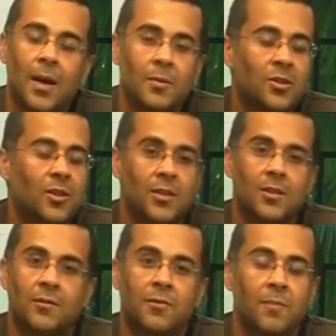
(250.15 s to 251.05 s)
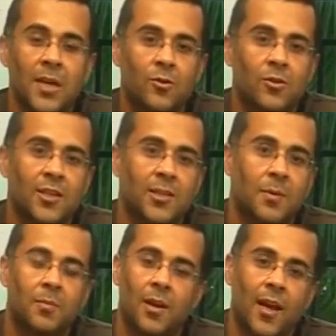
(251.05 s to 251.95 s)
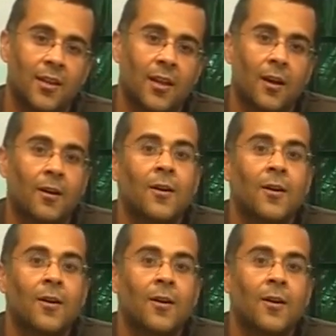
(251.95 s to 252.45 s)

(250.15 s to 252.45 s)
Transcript: I mean, just make sure 6 people like that.